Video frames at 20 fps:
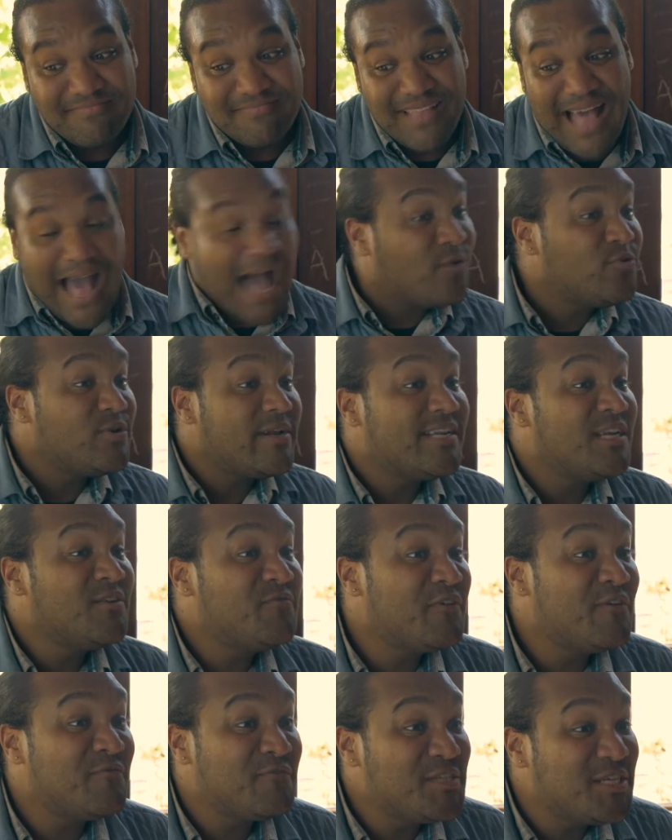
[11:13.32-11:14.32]

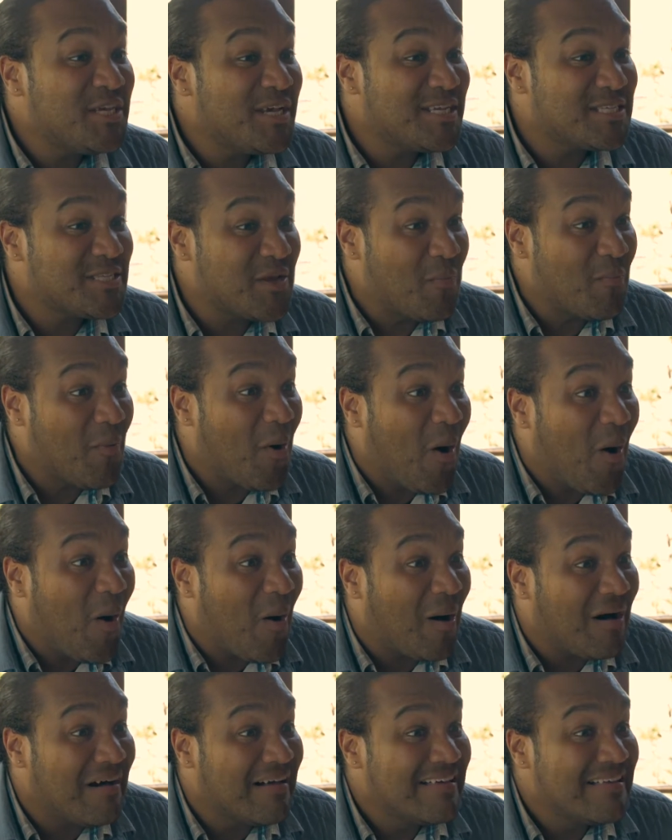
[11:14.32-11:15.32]
150 years or
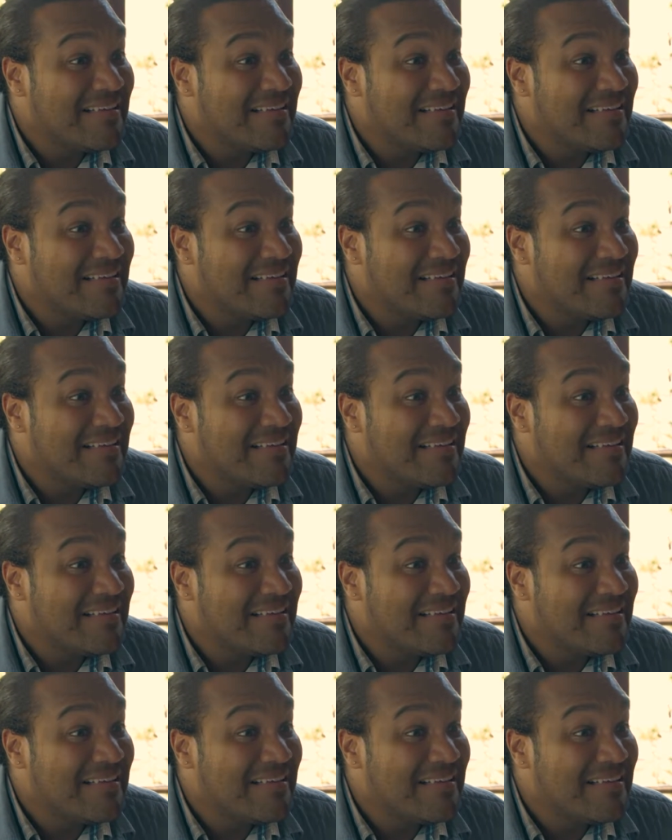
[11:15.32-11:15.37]
more.